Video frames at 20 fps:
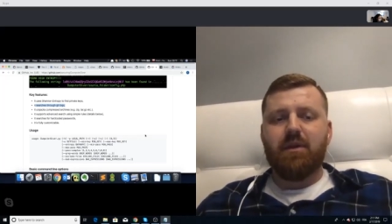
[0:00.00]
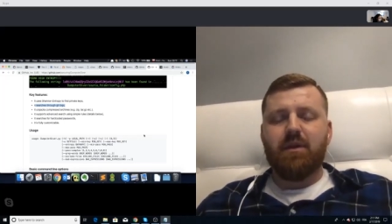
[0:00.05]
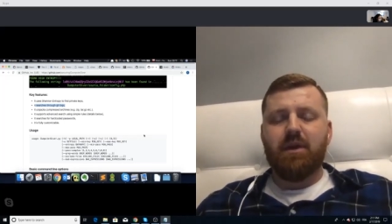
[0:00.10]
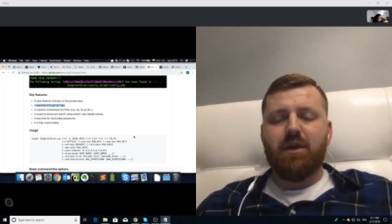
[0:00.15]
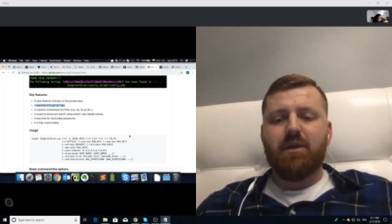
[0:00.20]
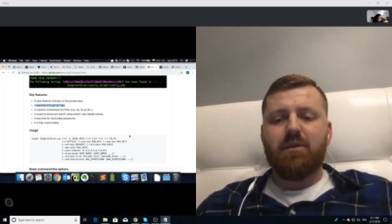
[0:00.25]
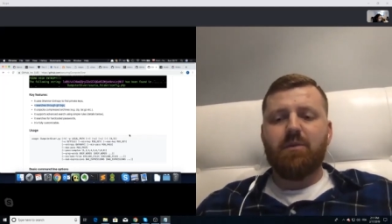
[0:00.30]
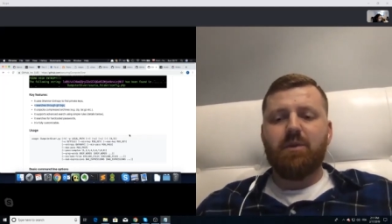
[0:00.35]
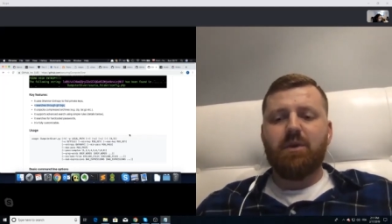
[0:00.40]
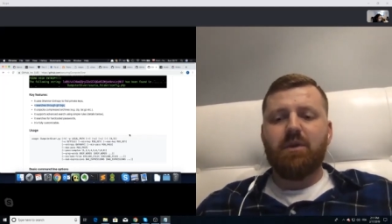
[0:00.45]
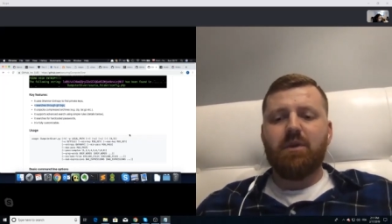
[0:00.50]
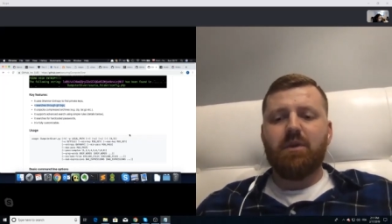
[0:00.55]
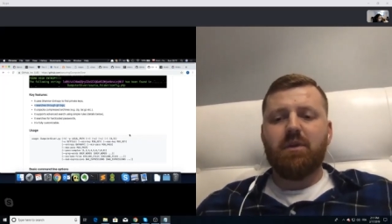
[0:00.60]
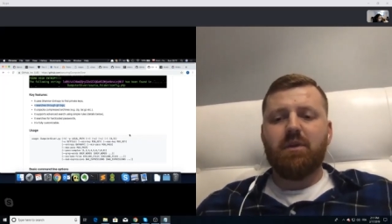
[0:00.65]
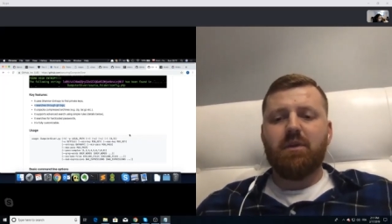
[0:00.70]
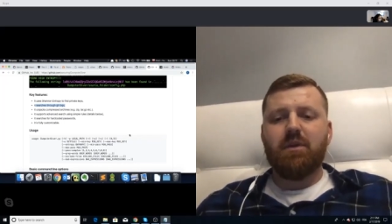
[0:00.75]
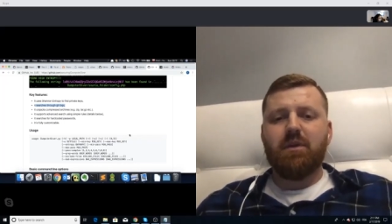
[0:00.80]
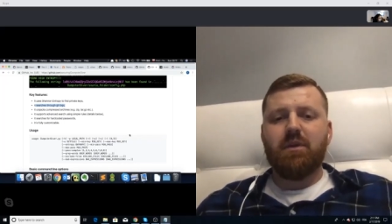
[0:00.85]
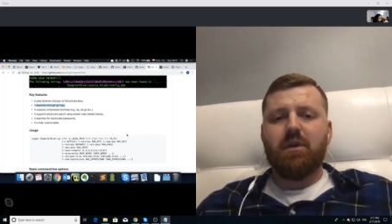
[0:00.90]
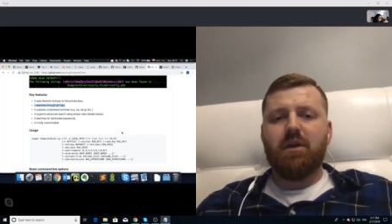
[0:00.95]
it
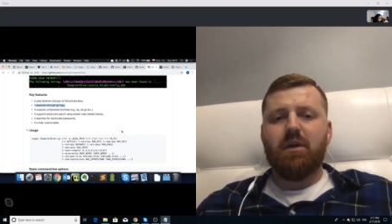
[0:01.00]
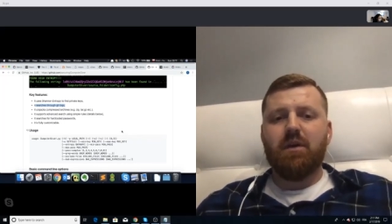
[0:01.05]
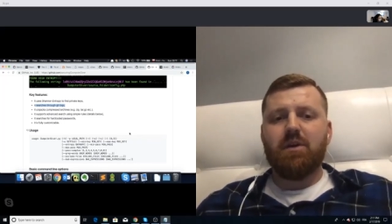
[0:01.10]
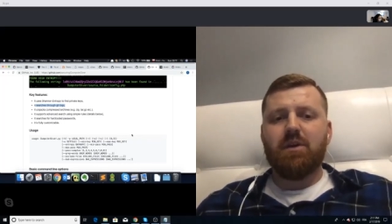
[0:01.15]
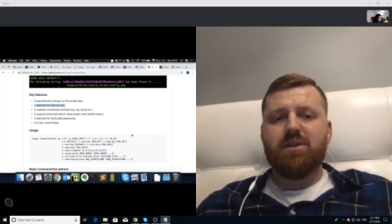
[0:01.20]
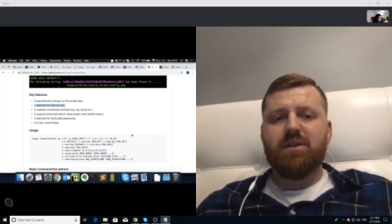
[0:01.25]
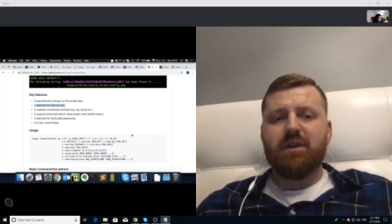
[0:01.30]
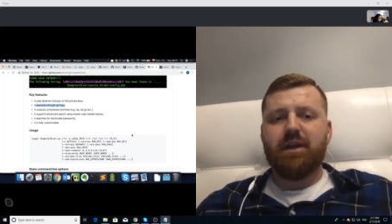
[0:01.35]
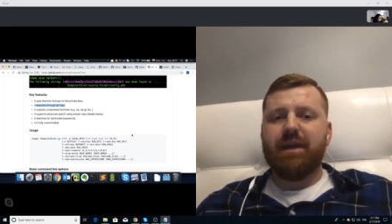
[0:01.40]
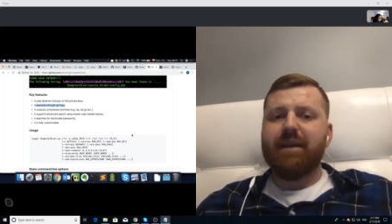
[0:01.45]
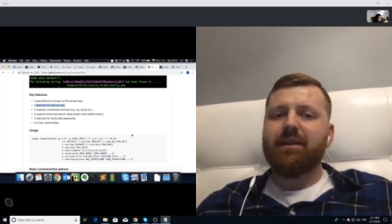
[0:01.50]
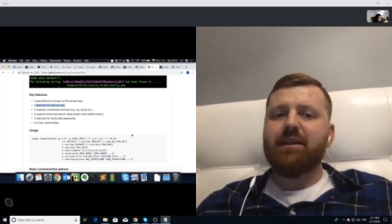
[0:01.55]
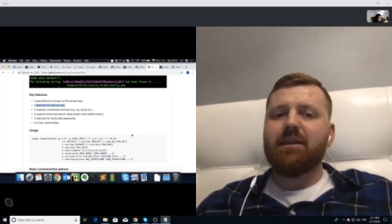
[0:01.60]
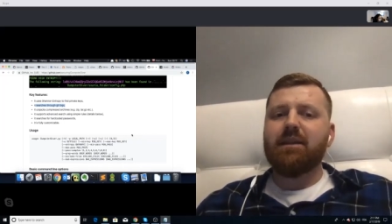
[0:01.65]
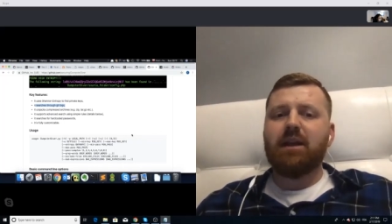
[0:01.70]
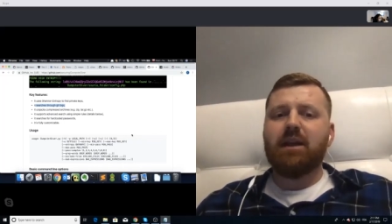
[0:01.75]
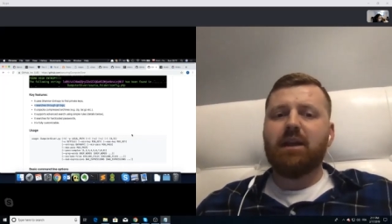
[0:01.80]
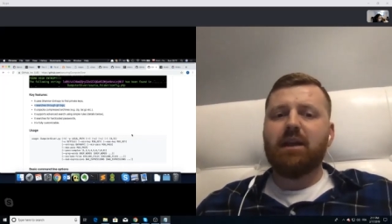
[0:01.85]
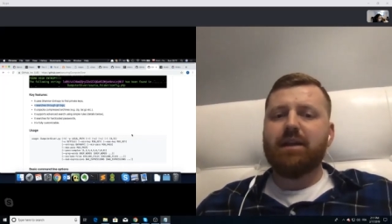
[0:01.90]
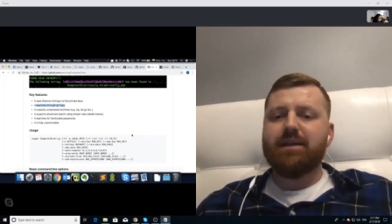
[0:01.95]
will also
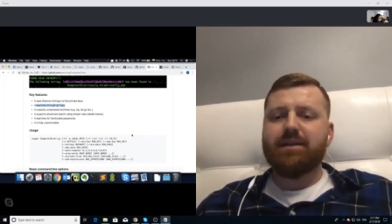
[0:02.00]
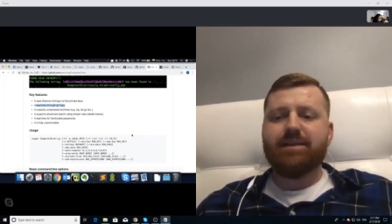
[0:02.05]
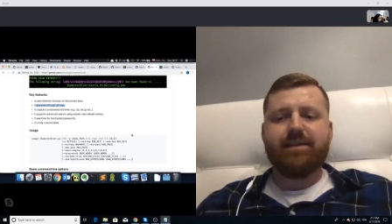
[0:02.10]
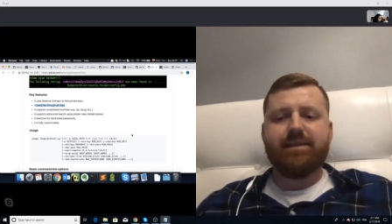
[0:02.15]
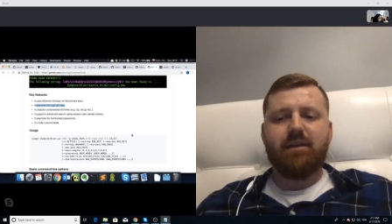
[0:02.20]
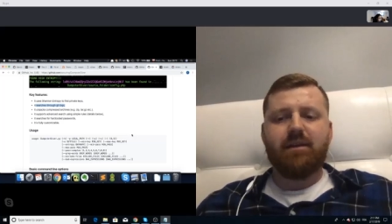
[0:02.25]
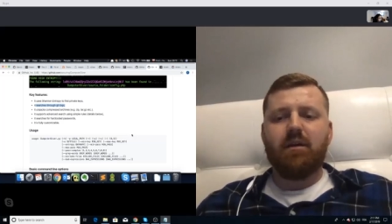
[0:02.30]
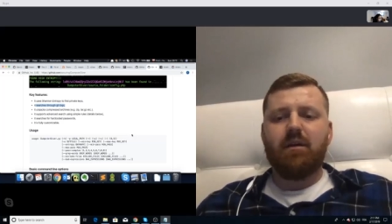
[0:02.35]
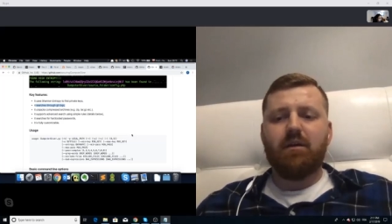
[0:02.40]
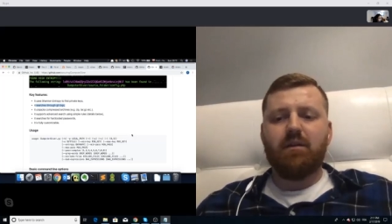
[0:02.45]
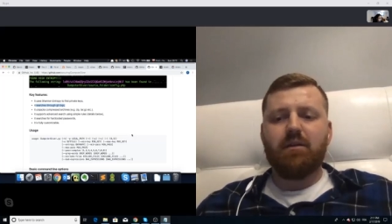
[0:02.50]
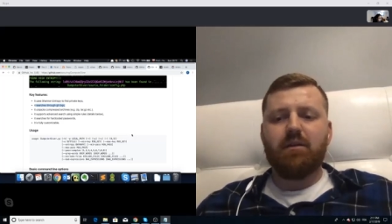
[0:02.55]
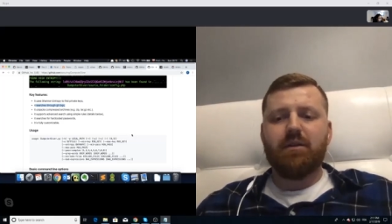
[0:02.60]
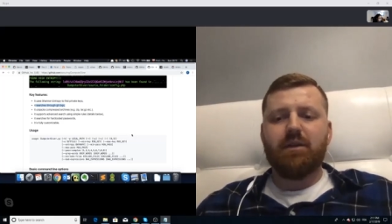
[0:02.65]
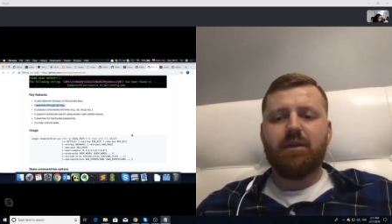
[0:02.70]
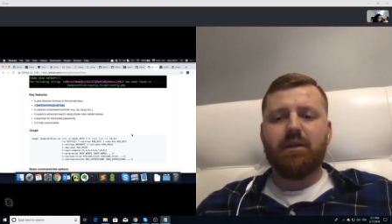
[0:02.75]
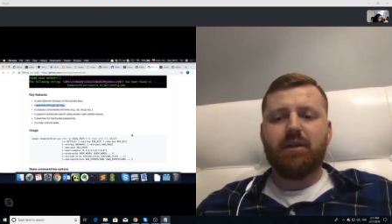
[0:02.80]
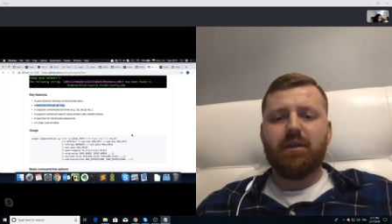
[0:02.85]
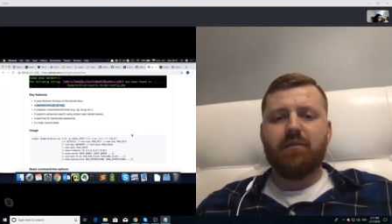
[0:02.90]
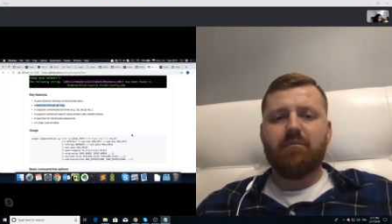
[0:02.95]
analyze all
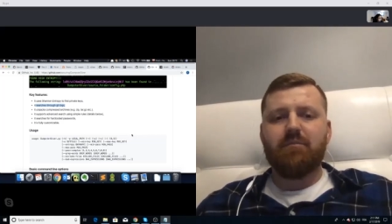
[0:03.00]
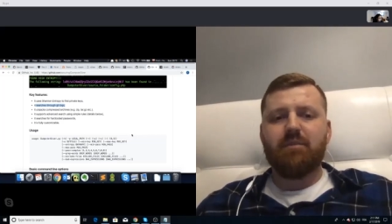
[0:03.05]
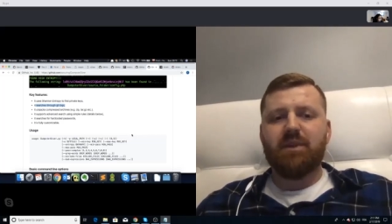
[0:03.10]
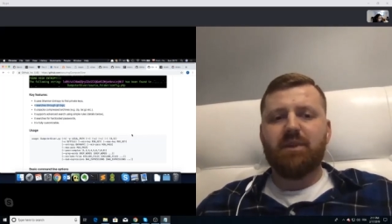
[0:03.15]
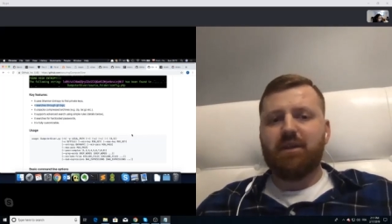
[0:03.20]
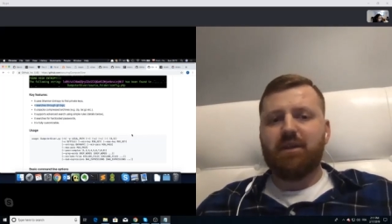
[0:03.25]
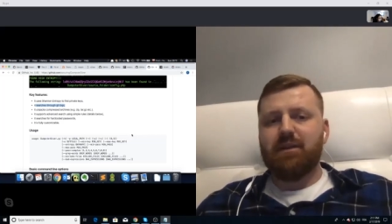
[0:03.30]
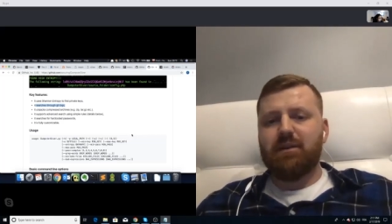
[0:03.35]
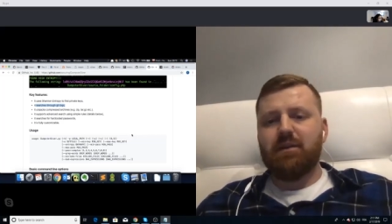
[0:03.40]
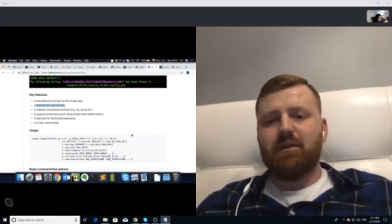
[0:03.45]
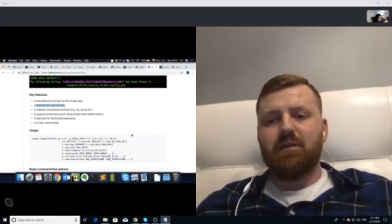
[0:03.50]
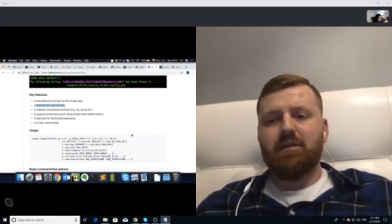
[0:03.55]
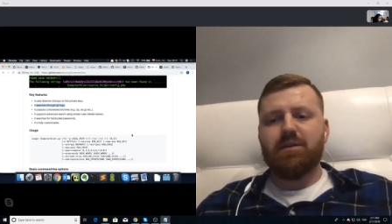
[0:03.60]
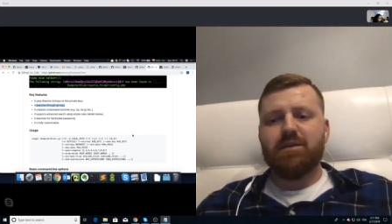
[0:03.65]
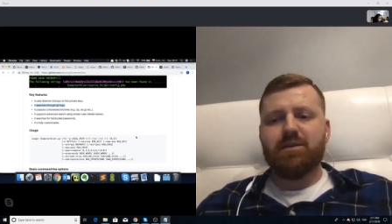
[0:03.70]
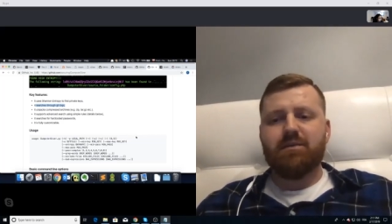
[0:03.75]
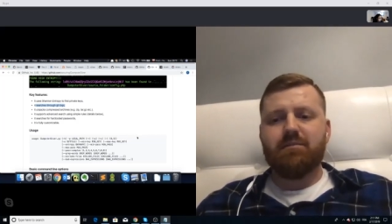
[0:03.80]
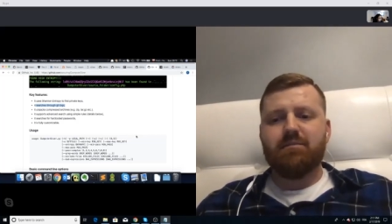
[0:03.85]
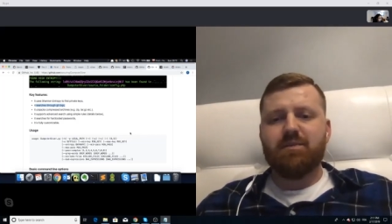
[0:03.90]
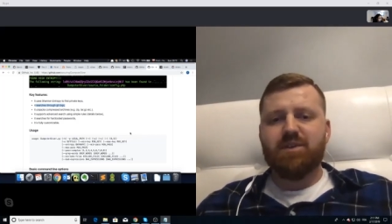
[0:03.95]
the Git
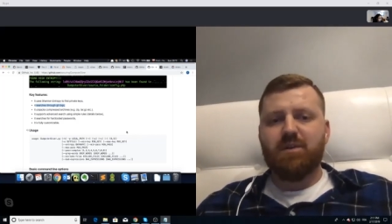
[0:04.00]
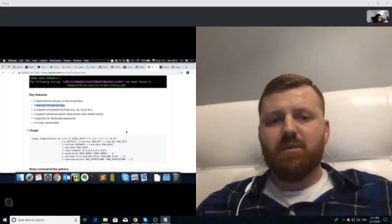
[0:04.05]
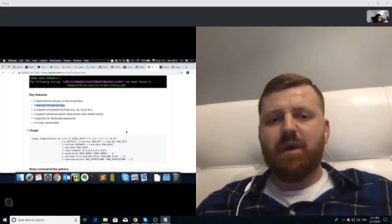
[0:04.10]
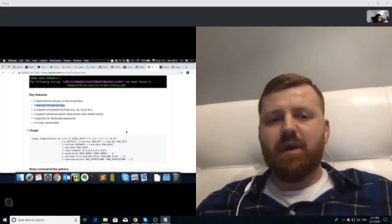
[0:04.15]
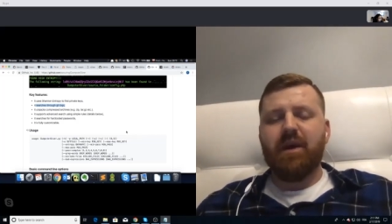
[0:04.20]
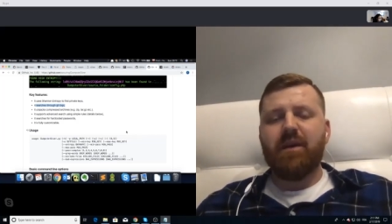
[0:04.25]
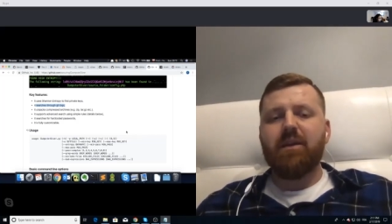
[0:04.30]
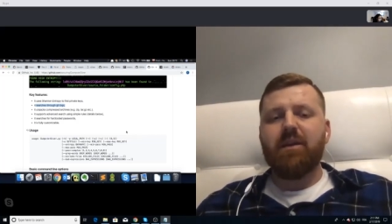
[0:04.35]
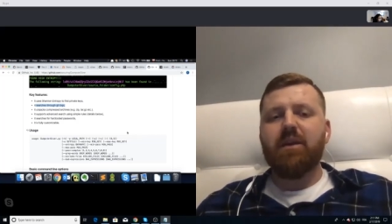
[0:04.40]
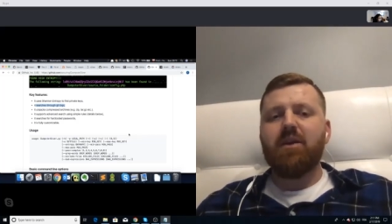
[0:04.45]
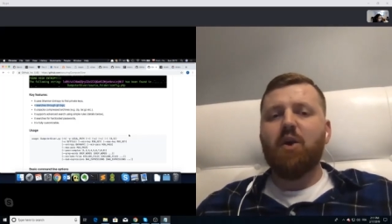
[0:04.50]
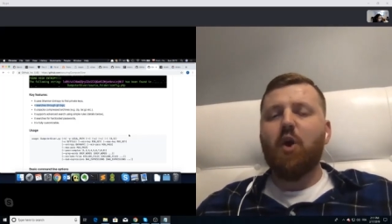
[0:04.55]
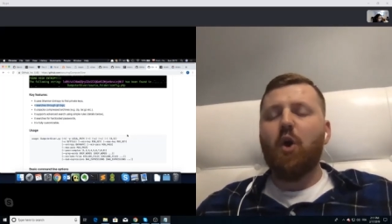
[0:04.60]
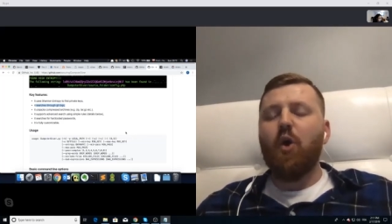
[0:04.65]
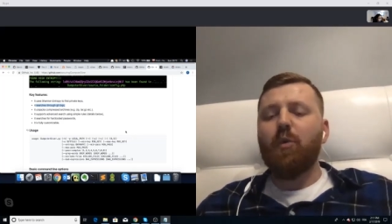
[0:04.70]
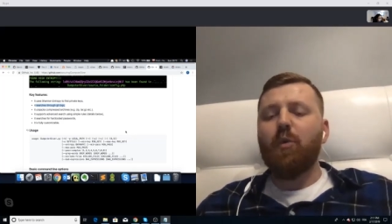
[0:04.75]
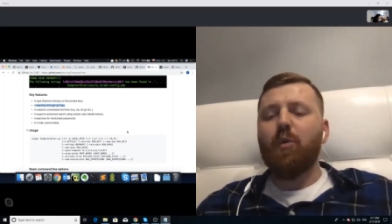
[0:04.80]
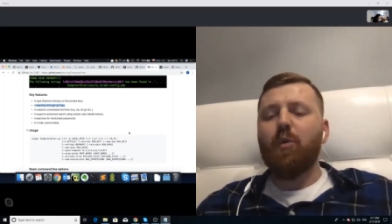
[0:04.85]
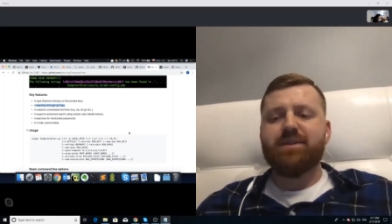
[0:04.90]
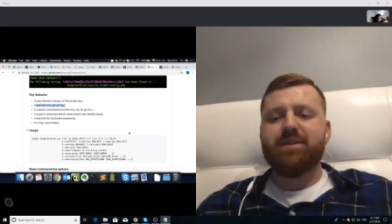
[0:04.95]
logs. So any
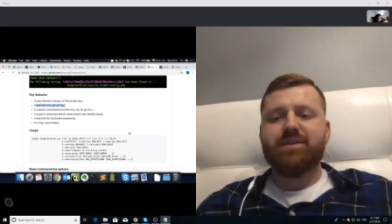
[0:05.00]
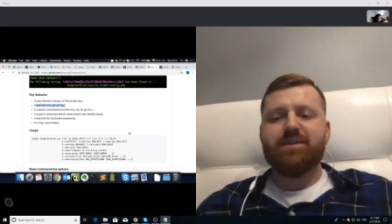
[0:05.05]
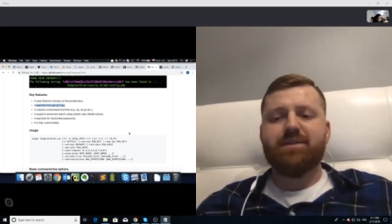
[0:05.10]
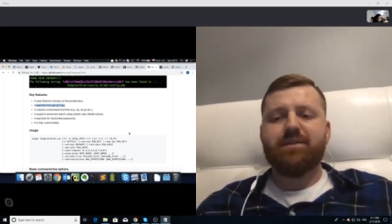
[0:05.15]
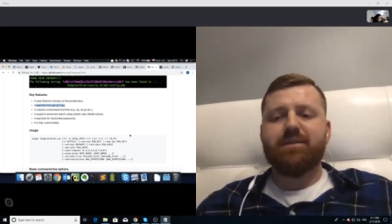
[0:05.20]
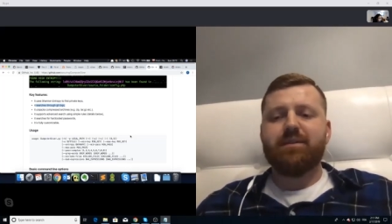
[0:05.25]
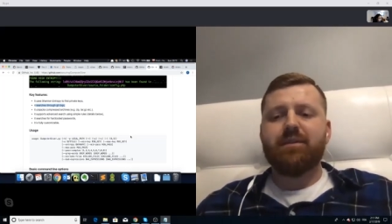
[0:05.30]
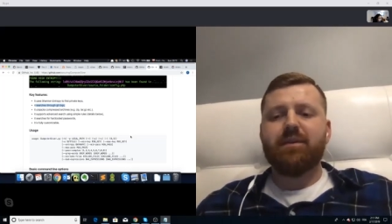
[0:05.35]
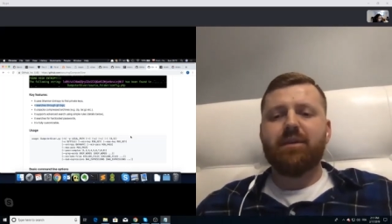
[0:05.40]
commits.